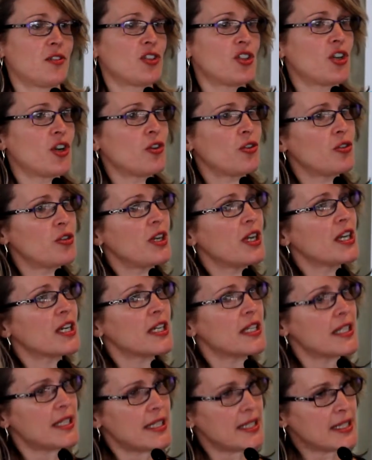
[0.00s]
is no
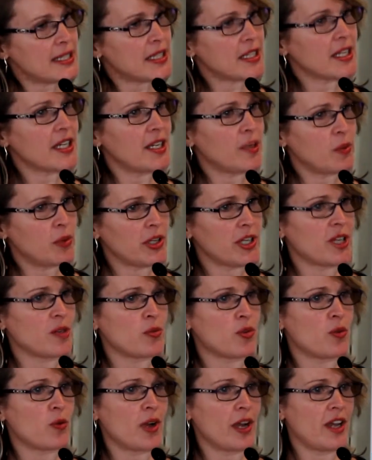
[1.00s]
consistently
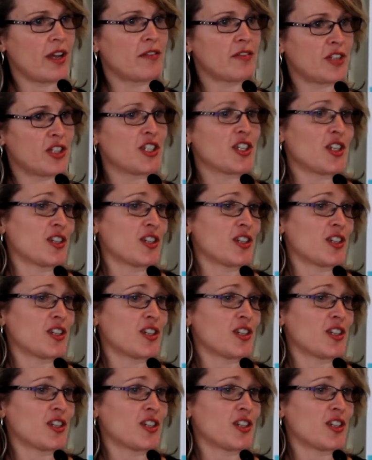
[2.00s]
applicable way of